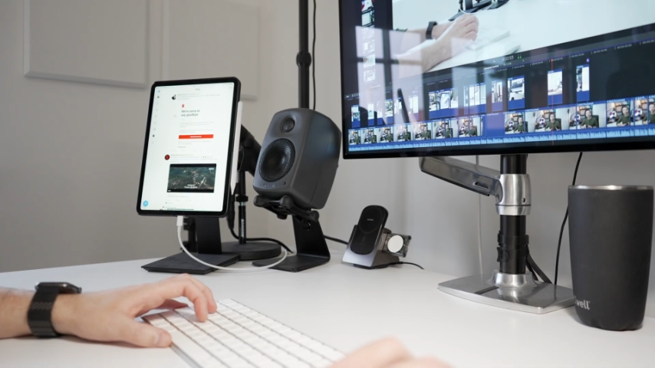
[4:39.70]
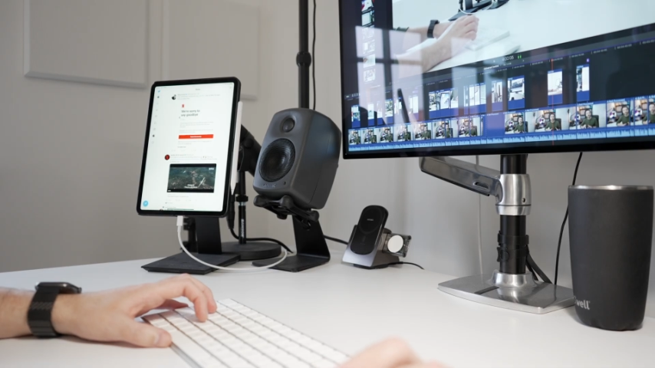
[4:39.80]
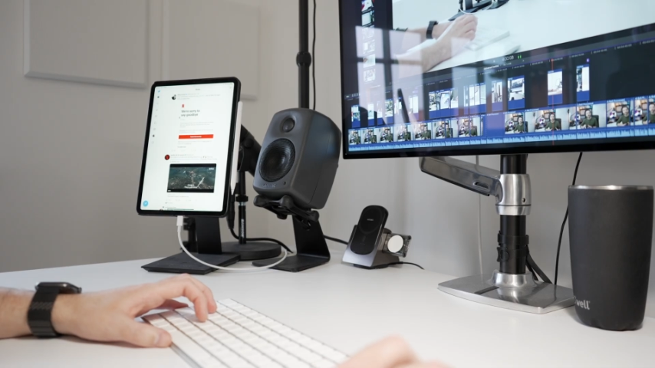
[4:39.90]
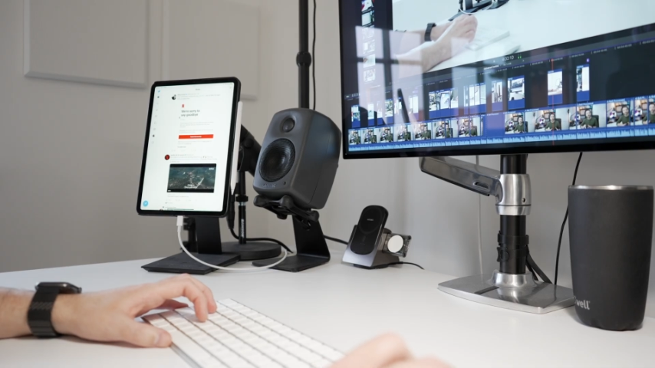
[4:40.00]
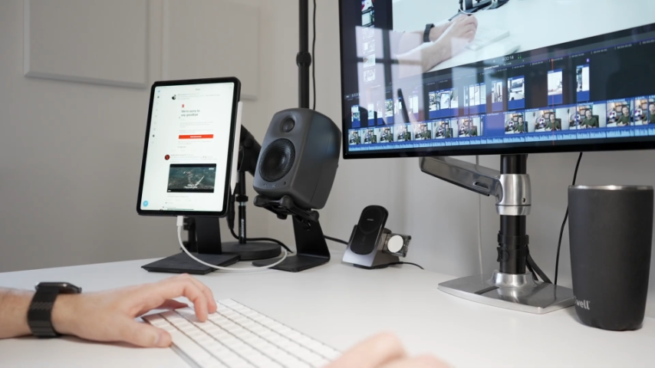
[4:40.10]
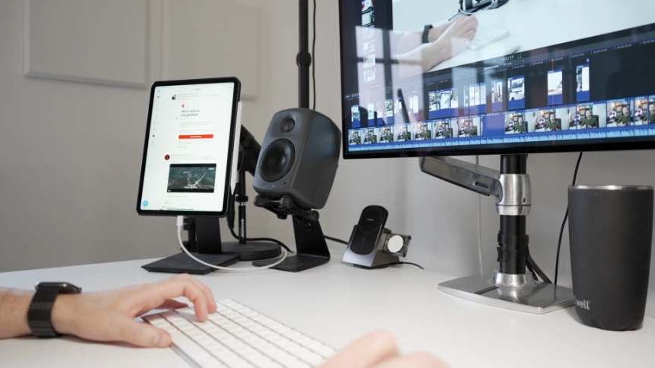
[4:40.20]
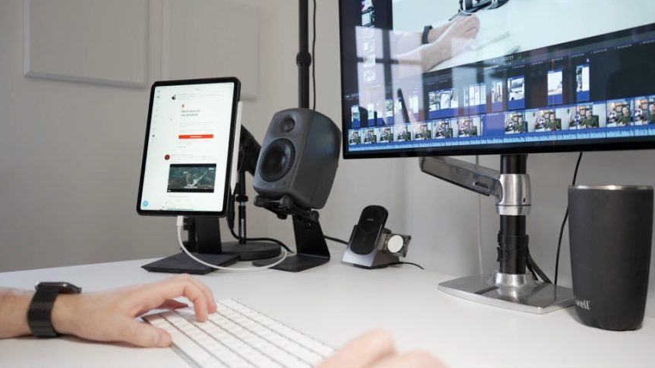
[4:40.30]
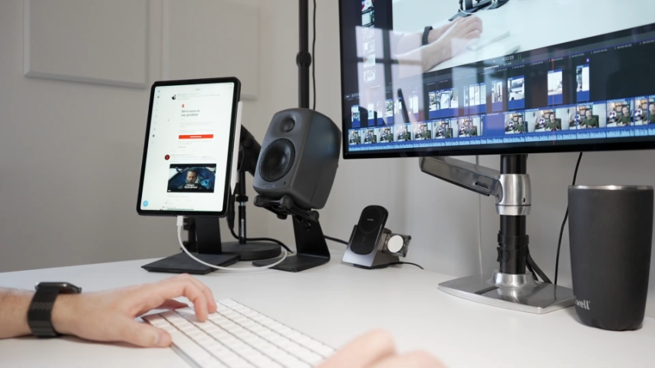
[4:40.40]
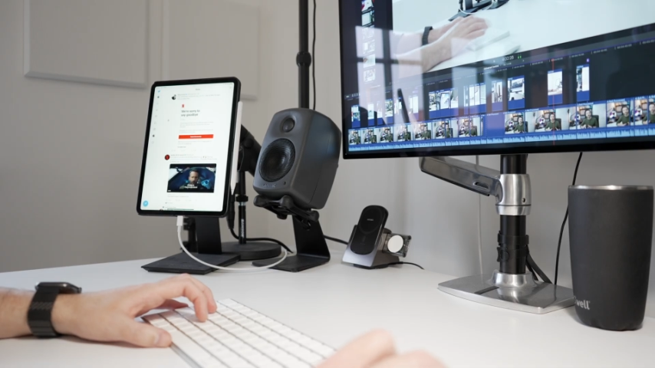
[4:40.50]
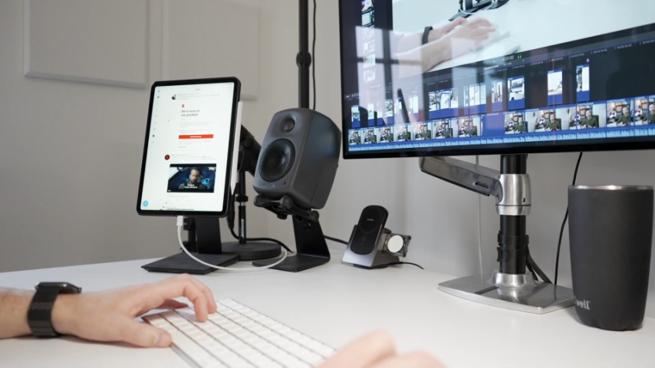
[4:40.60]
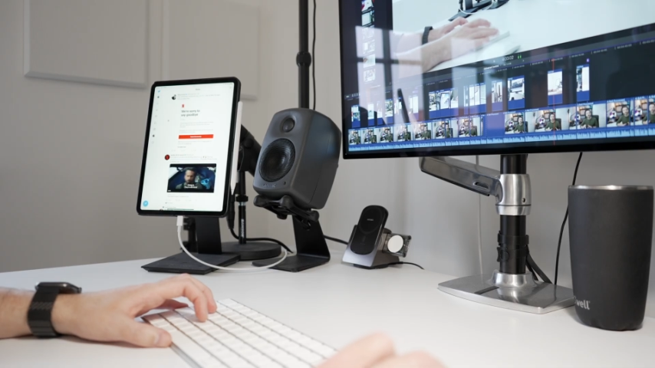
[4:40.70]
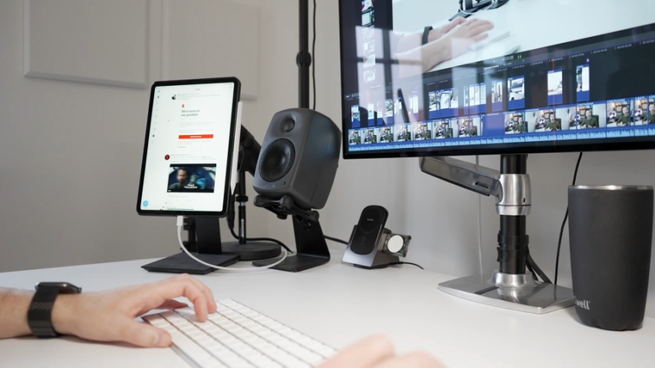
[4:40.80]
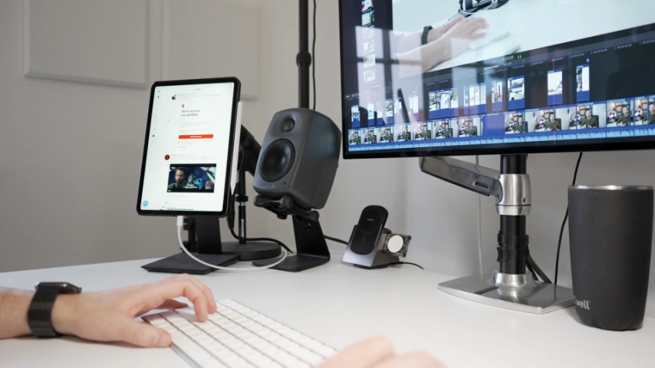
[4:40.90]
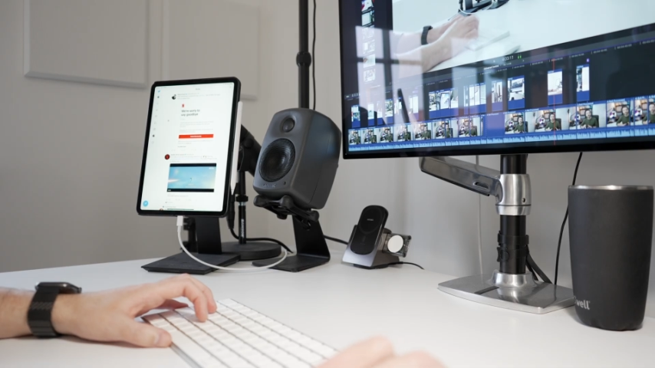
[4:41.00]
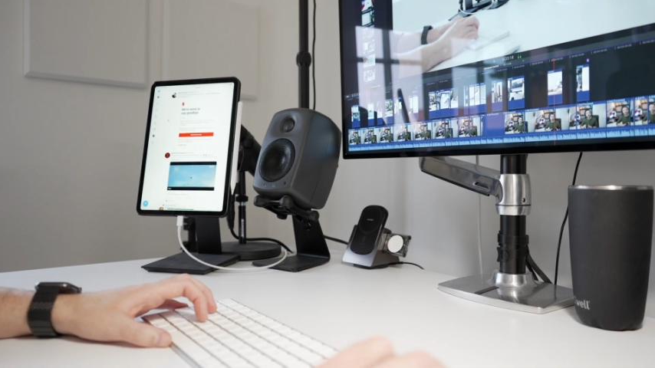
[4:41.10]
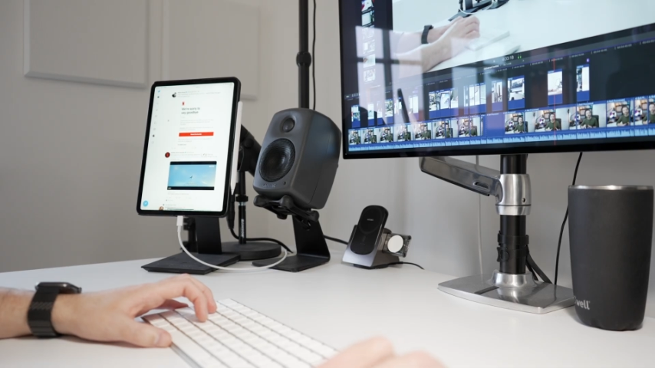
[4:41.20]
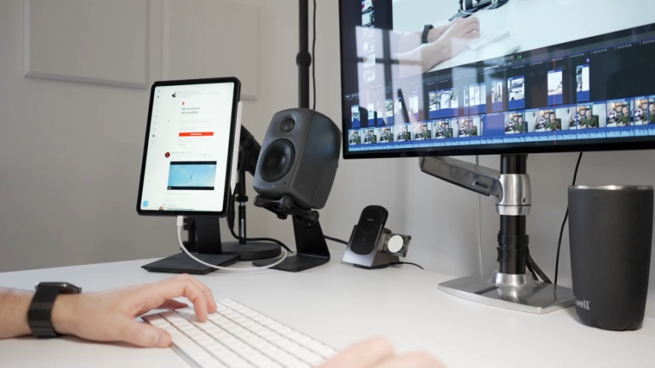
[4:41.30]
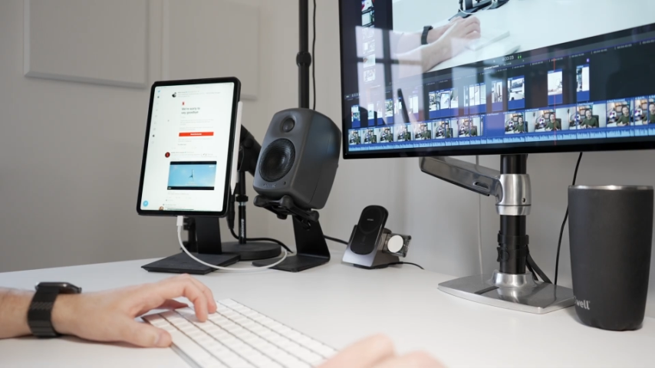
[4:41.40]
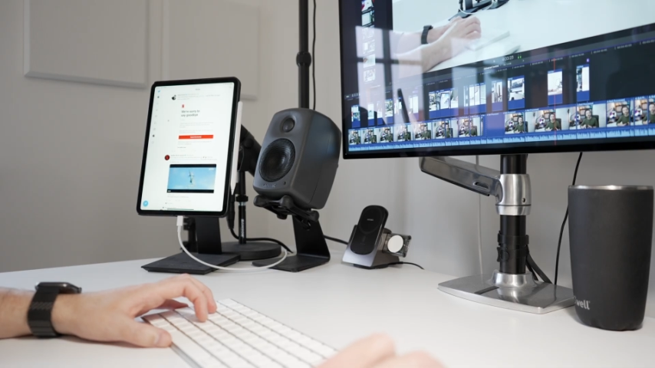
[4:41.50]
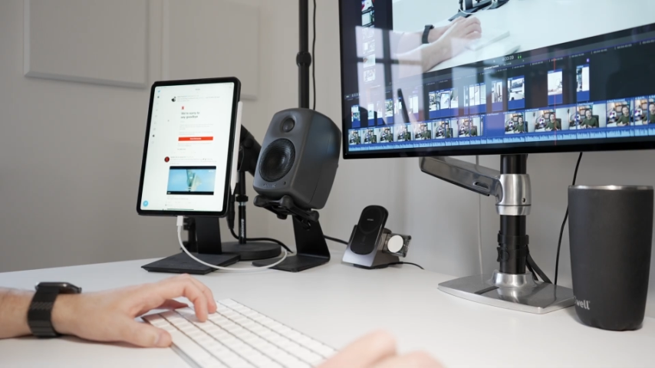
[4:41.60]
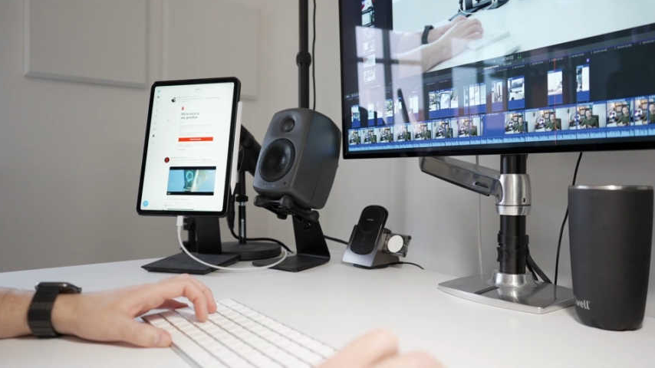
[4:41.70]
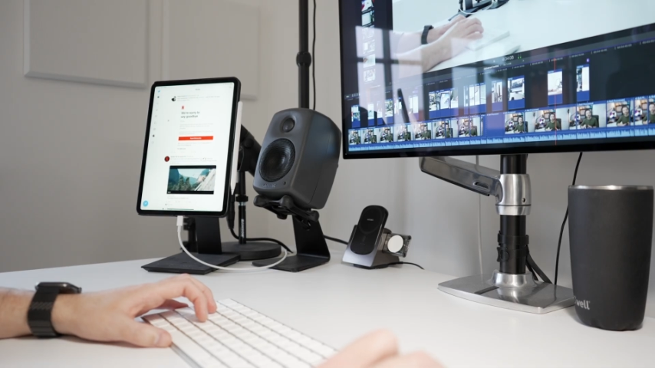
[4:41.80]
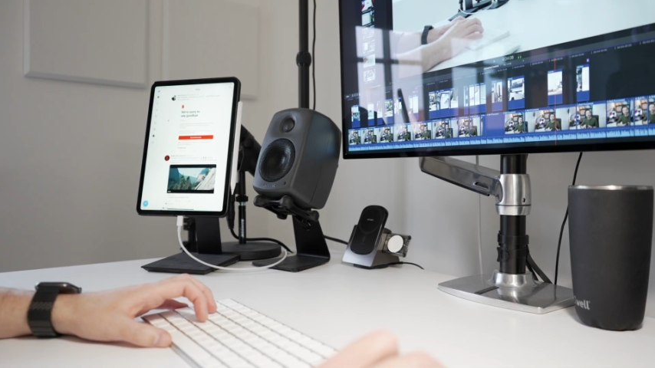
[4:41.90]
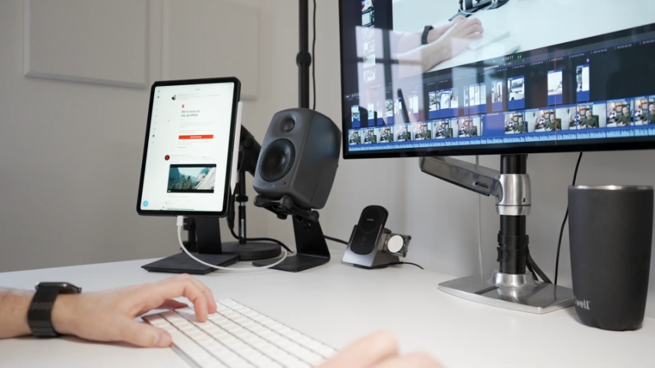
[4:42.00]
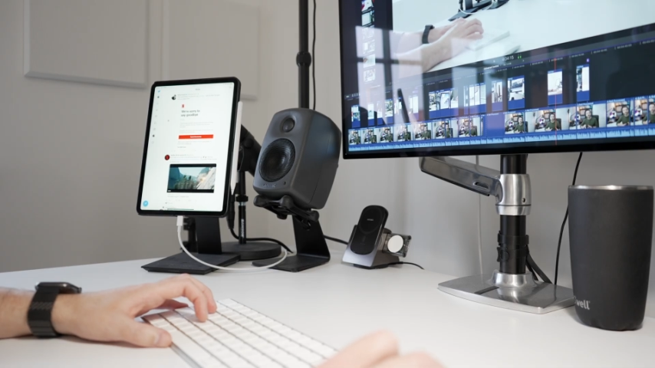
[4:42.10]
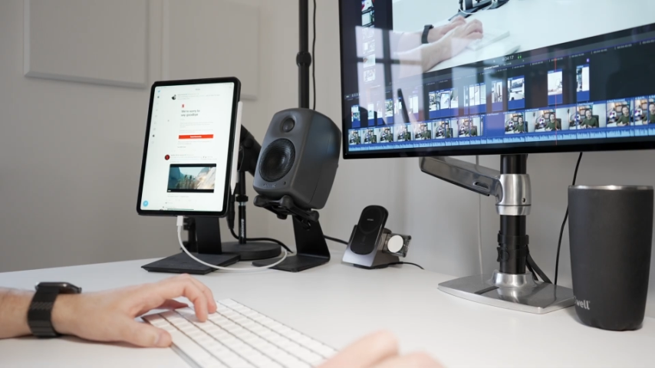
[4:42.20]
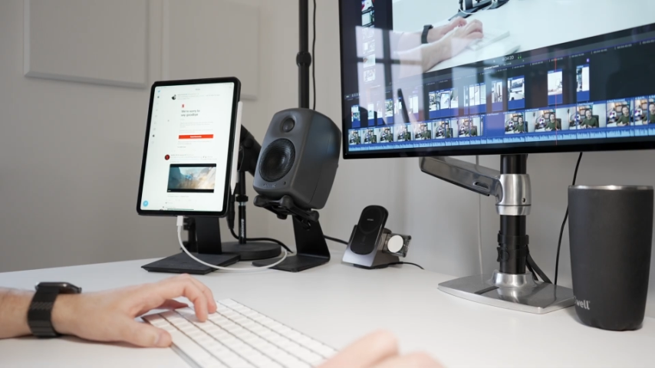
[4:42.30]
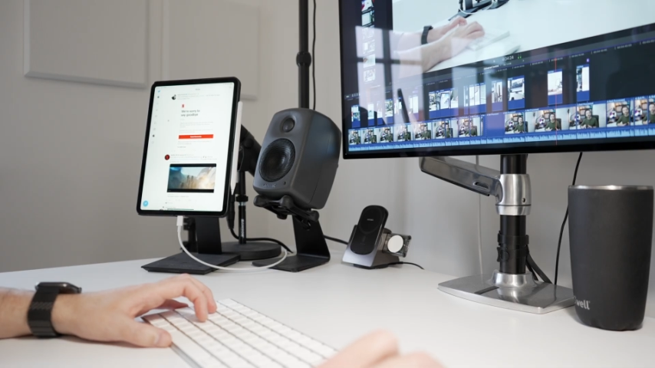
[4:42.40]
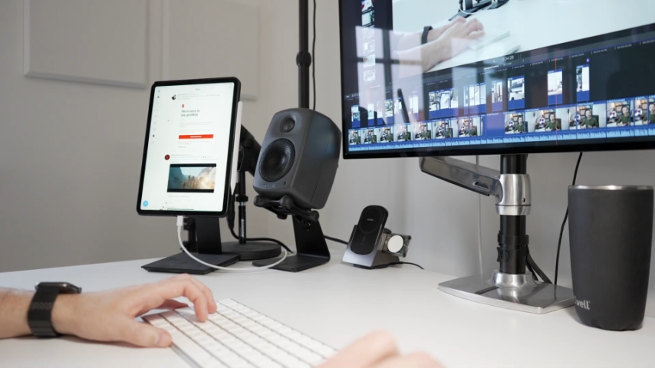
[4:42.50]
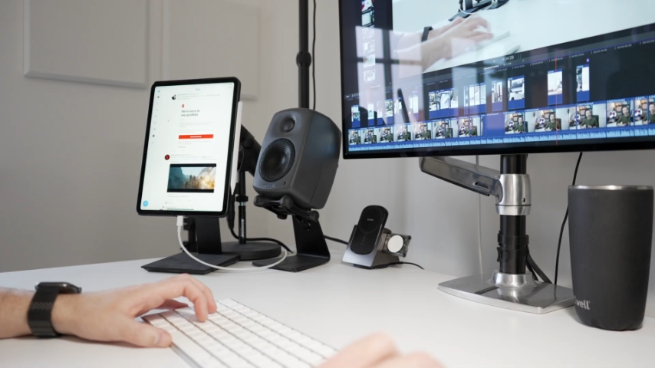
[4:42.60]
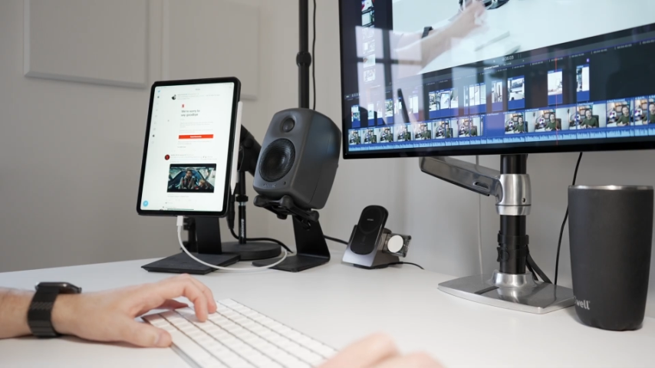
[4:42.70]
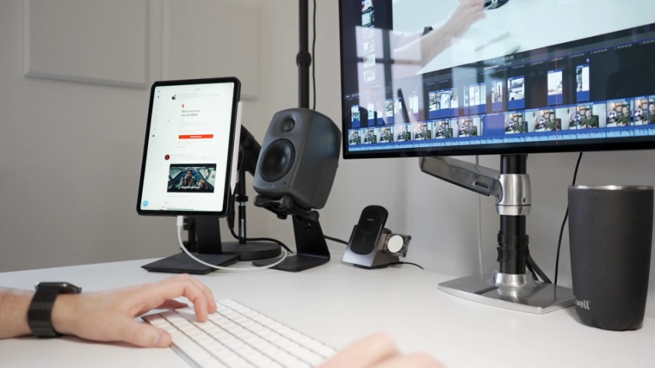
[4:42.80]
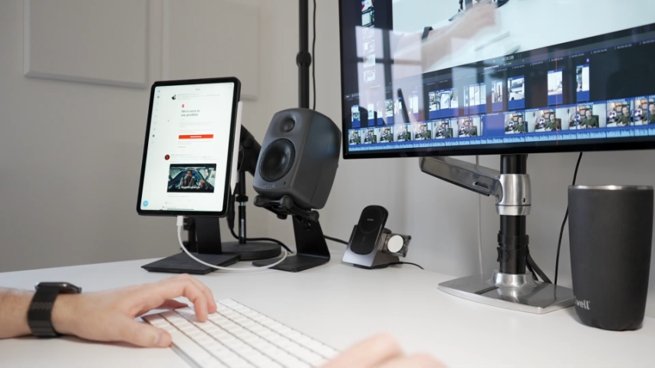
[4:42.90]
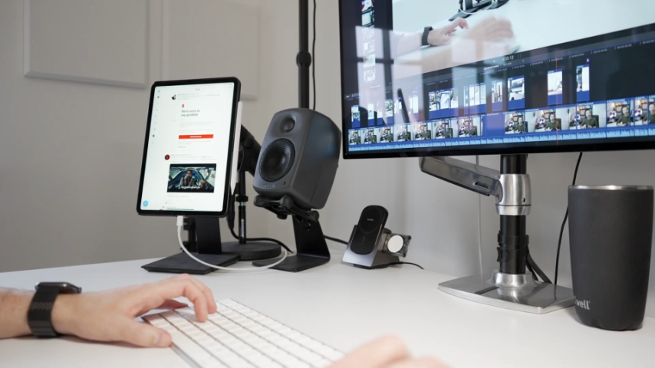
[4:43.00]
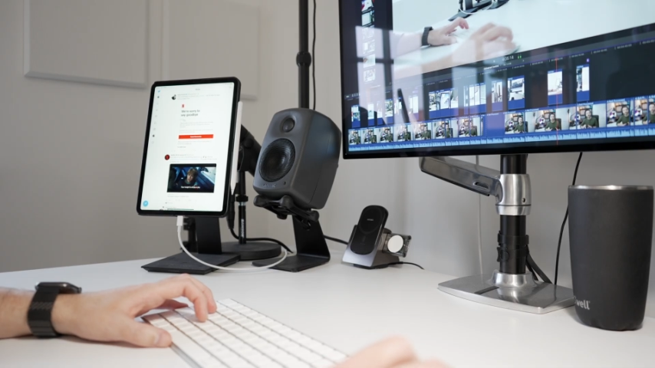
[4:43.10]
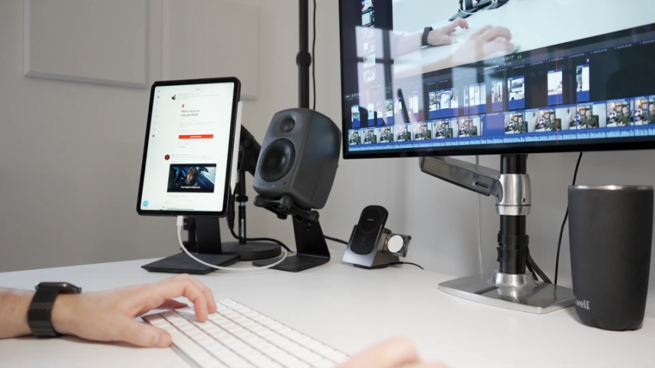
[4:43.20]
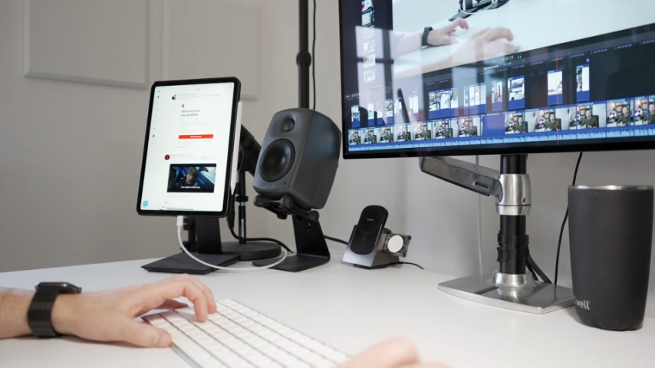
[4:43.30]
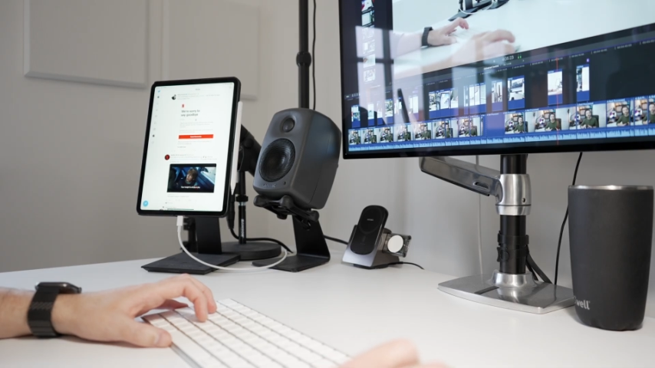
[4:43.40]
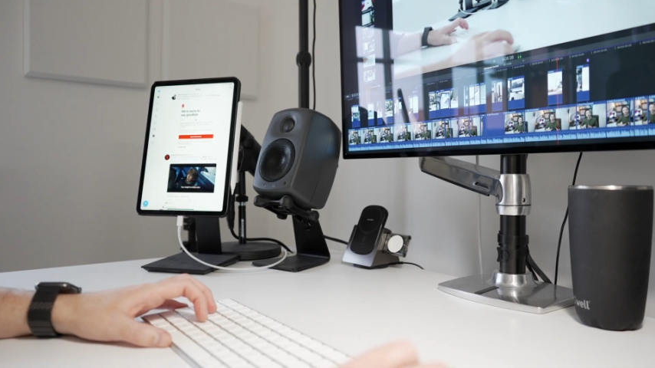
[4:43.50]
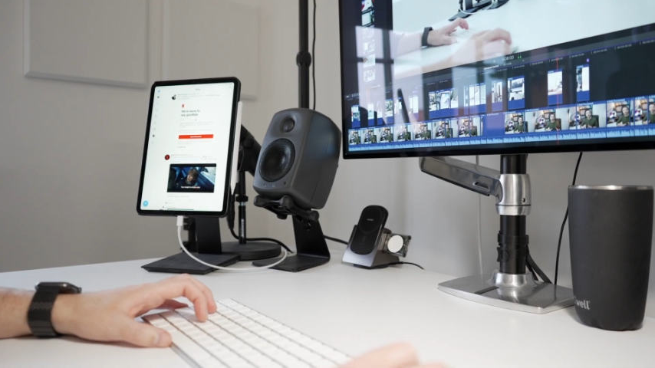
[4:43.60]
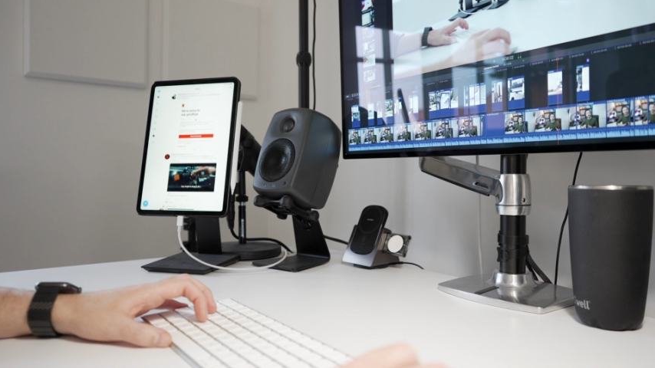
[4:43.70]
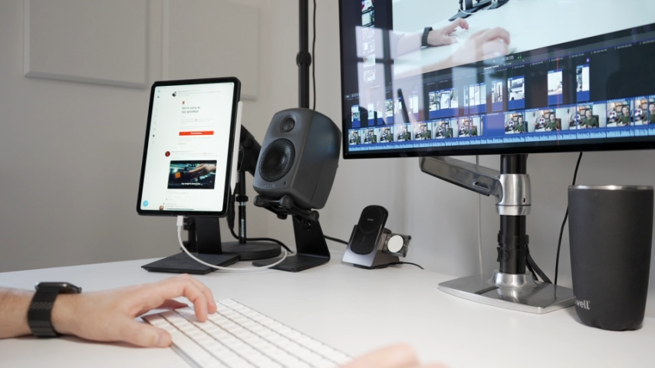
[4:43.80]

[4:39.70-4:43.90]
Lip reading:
(no speaker visible)